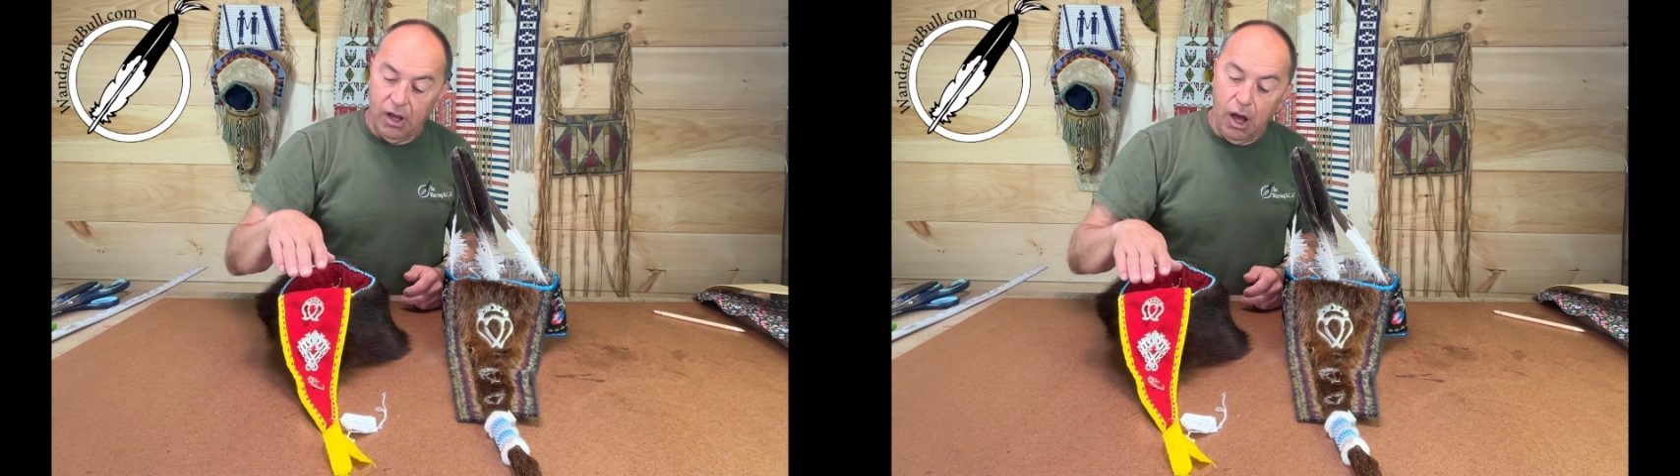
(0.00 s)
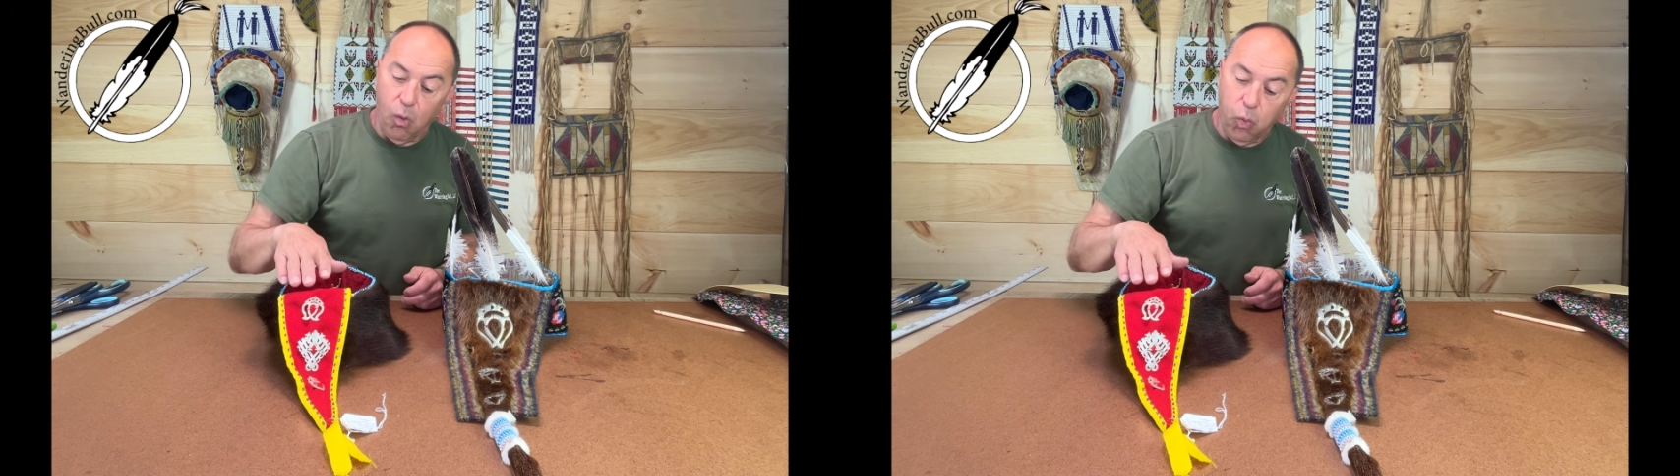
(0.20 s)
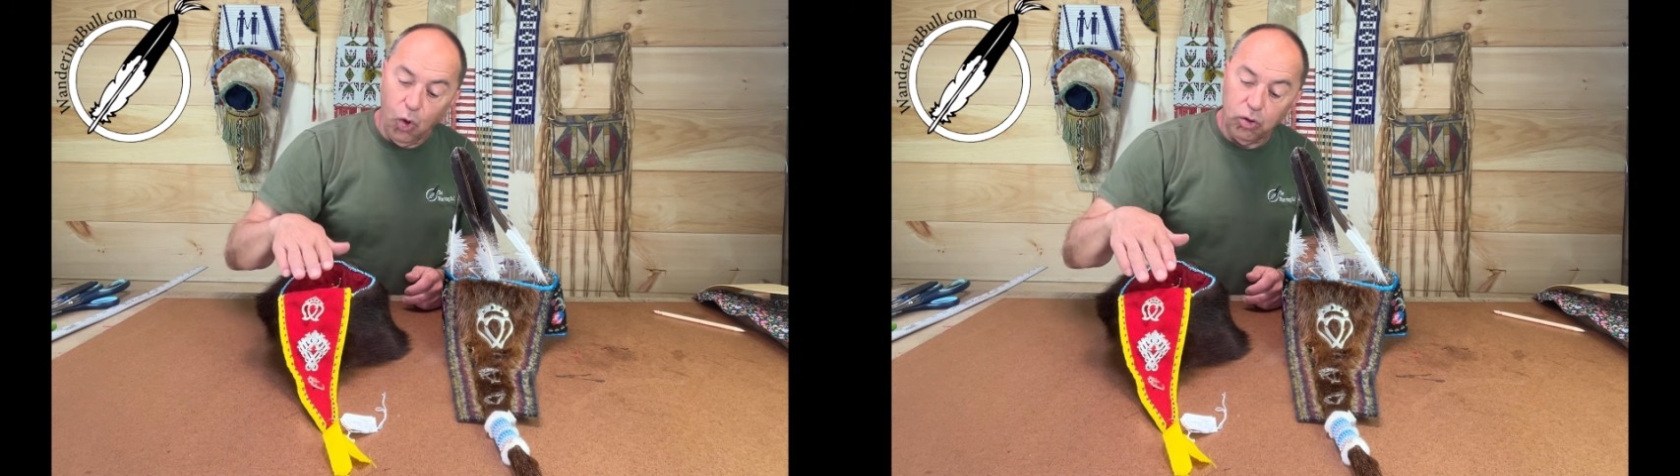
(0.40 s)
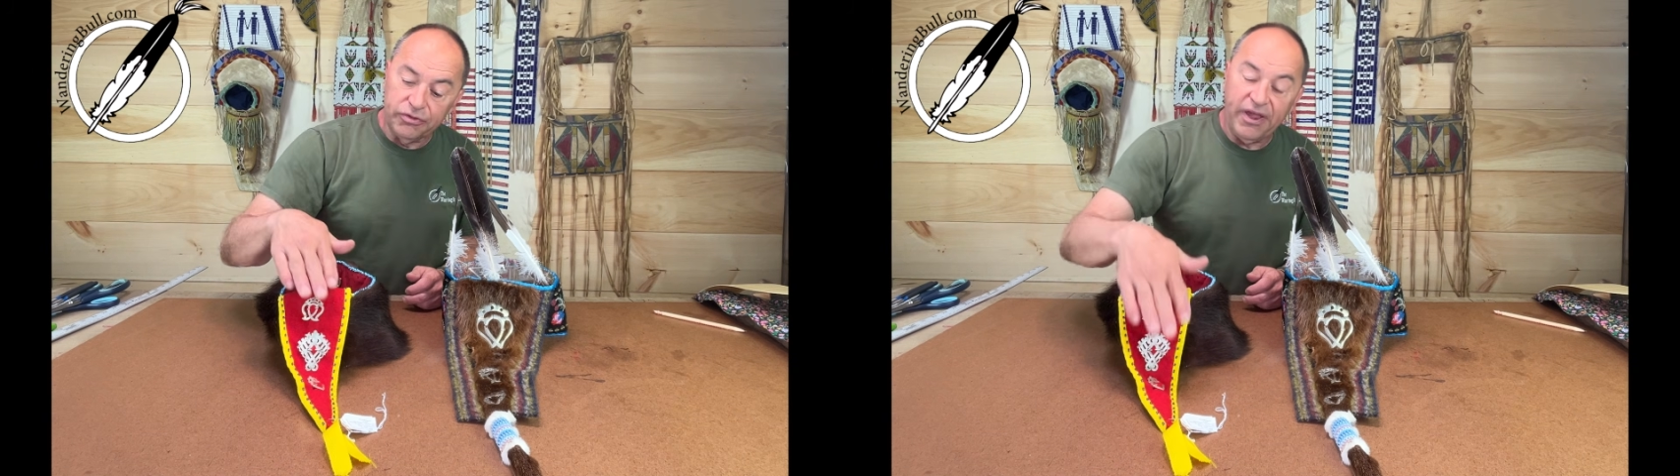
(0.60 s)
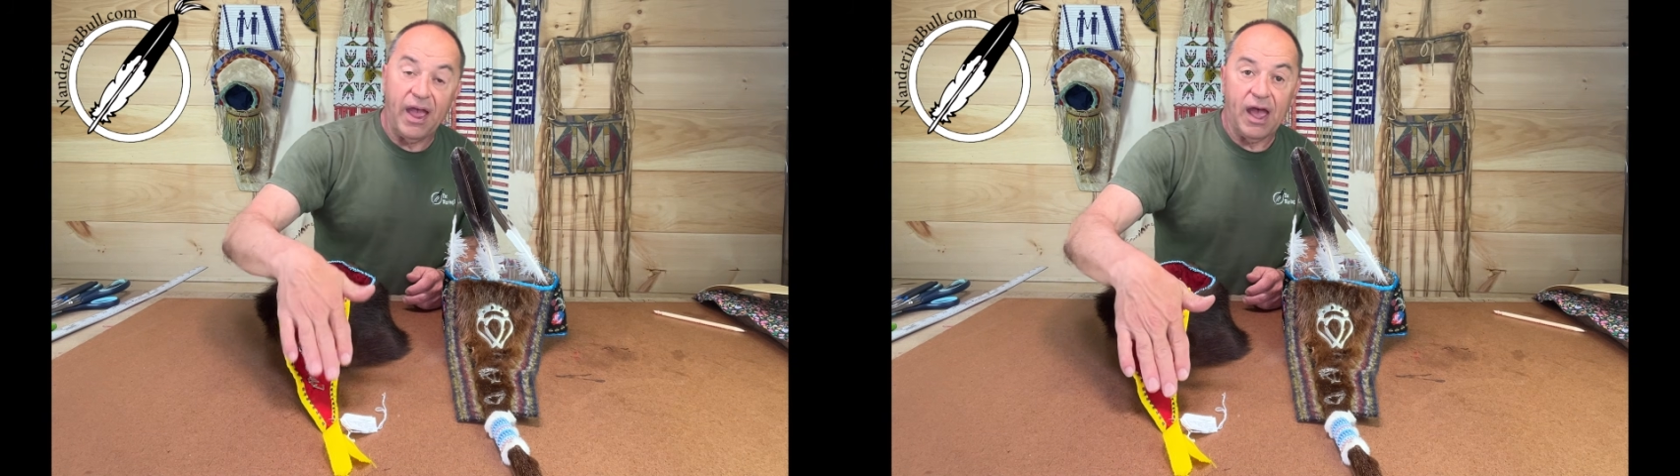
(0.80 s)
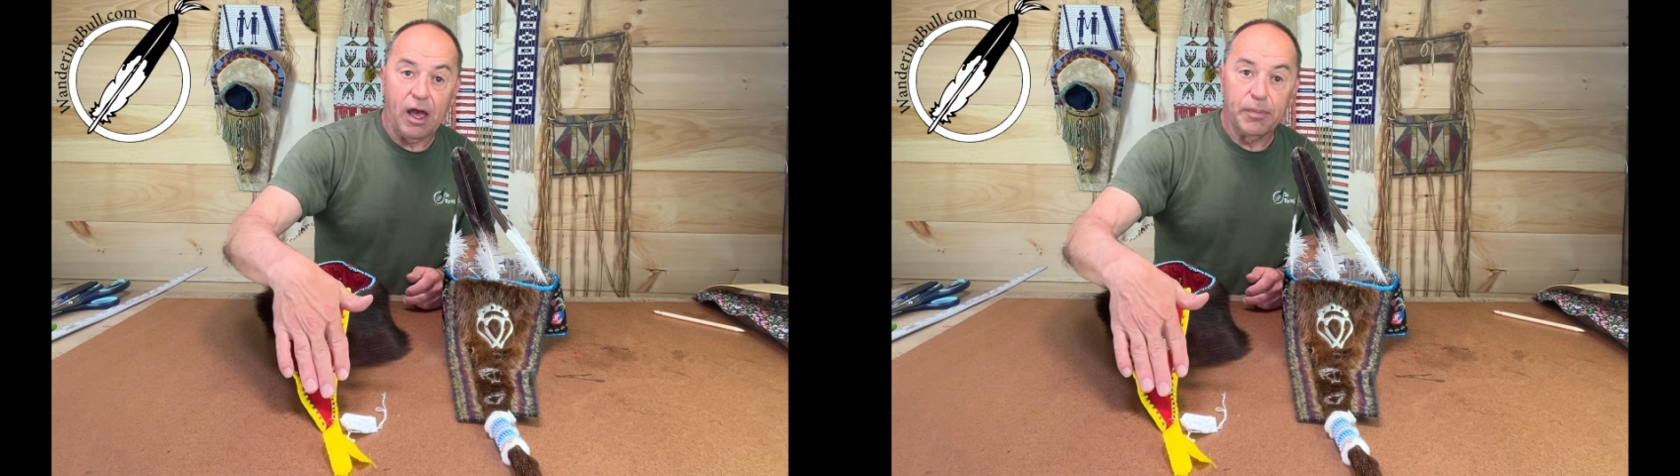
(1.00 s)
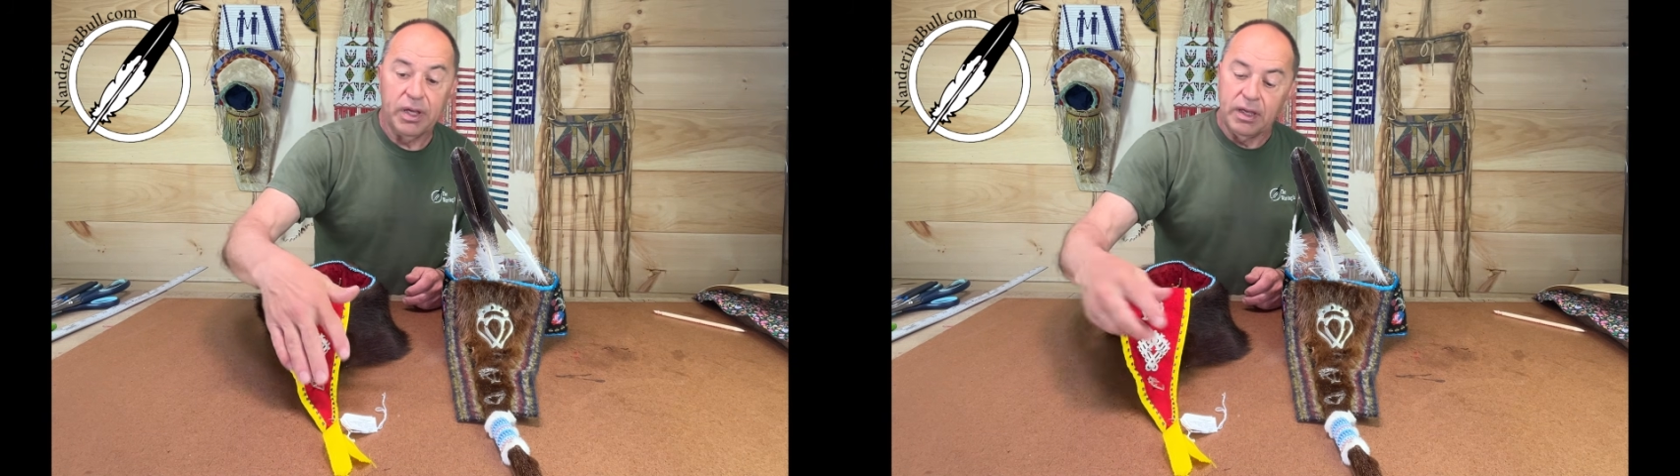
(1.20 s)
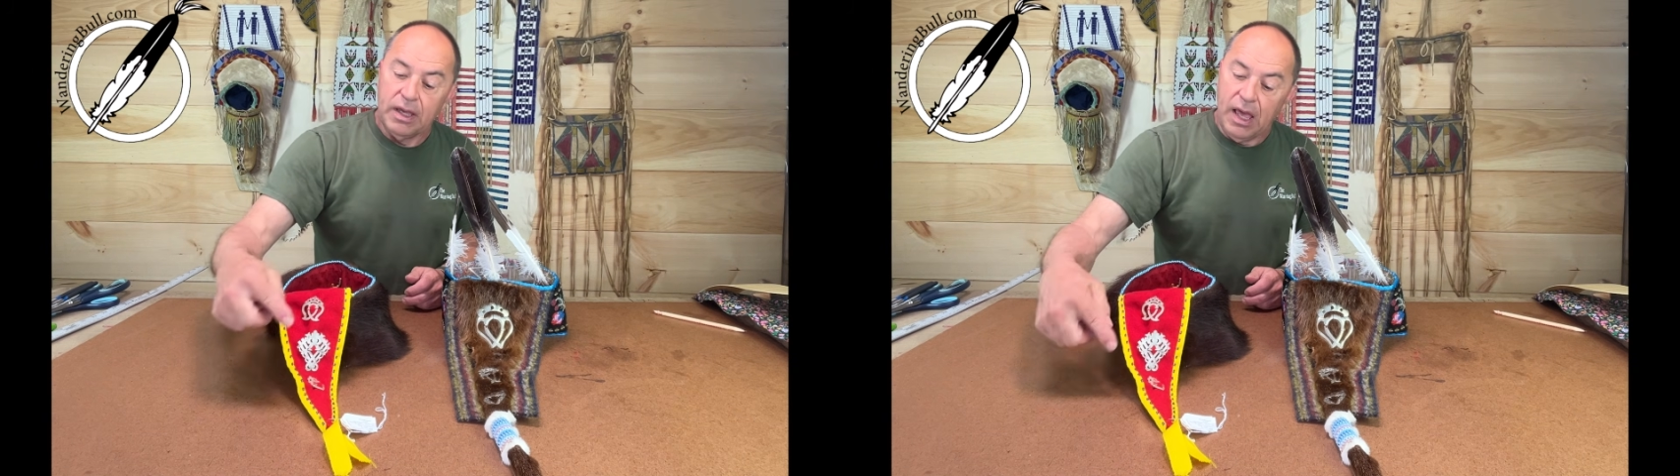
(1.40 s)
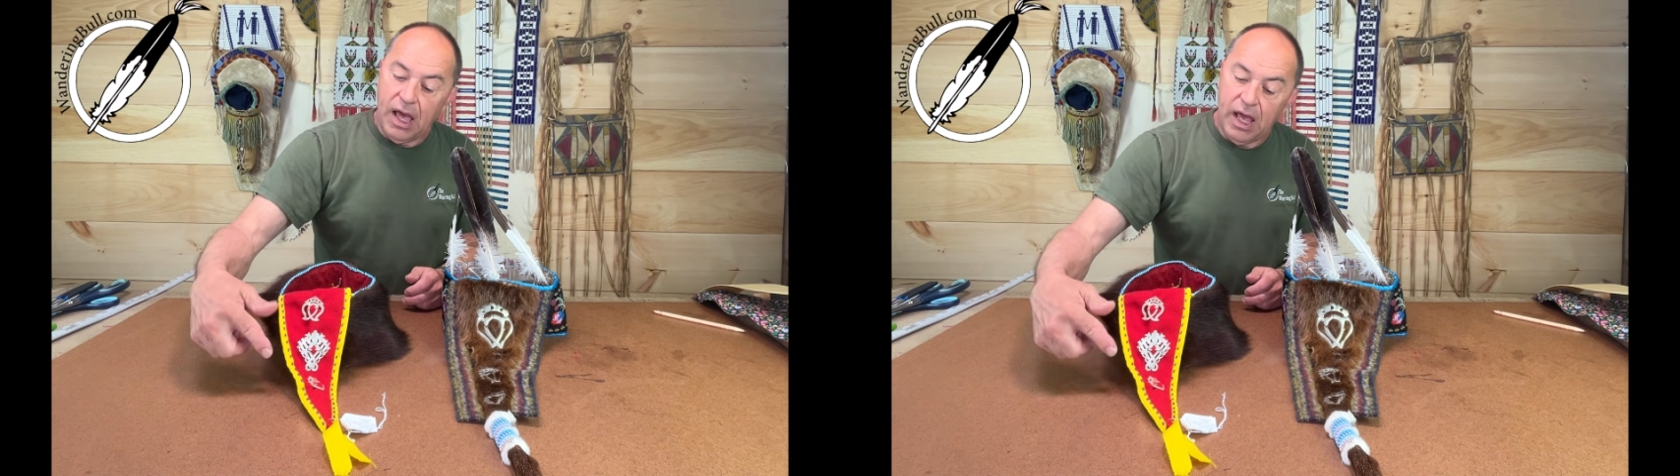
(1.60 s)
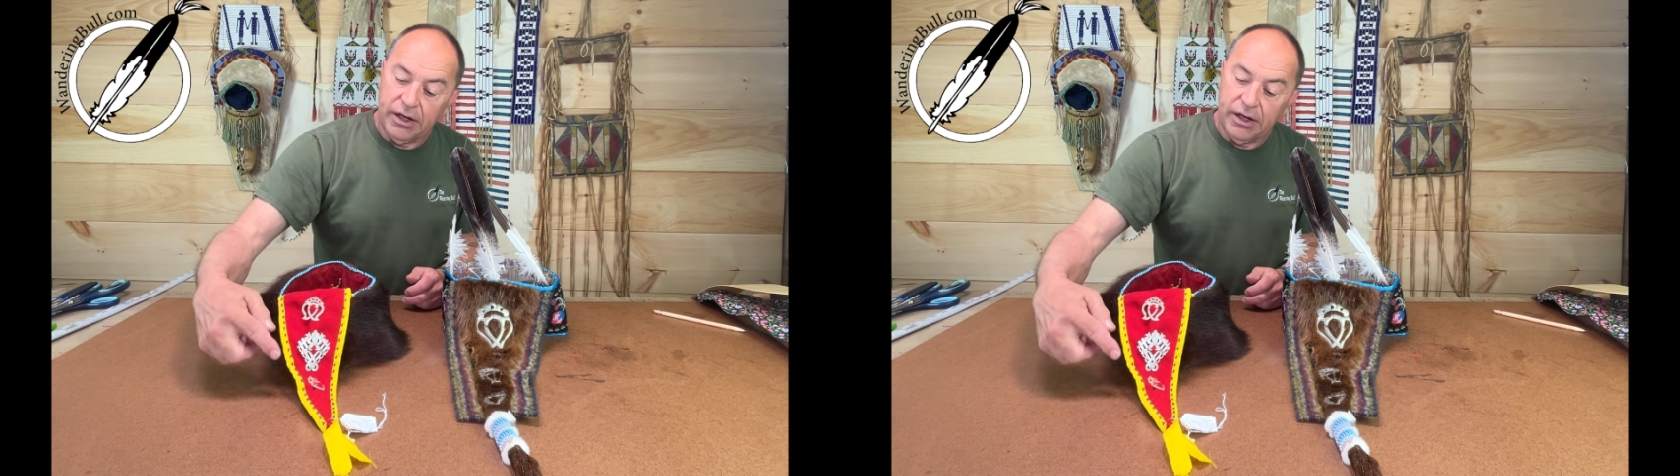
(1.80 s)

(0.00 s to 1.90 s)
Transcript: a wool tab, and